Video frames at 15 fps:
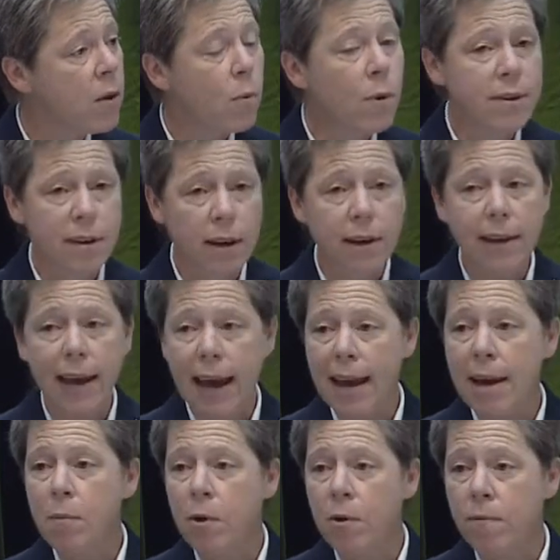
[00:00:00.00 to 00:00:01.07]
was
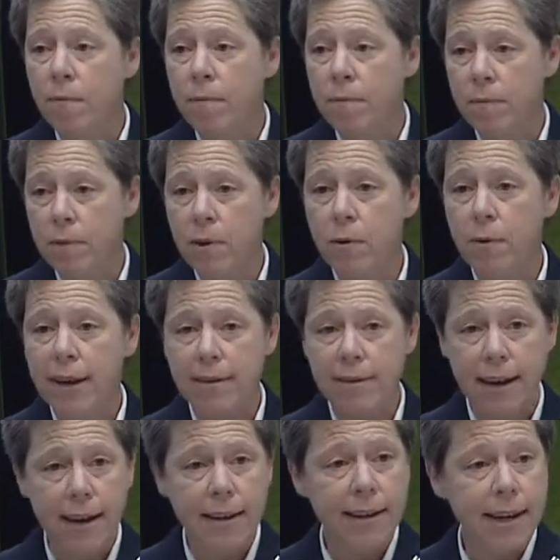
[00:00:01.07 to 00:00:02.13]
unable to
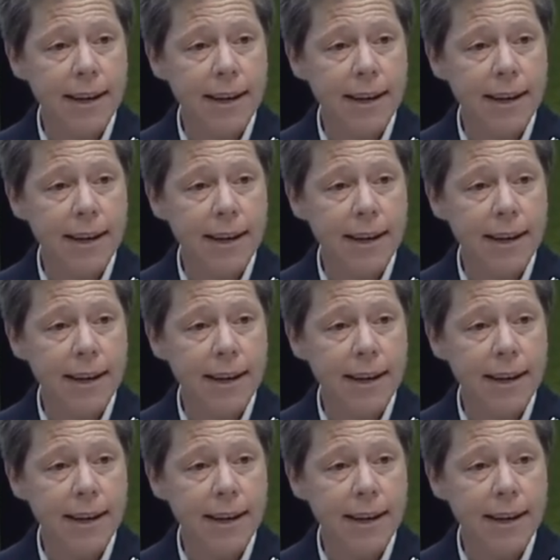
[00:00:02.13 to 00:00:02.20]
extend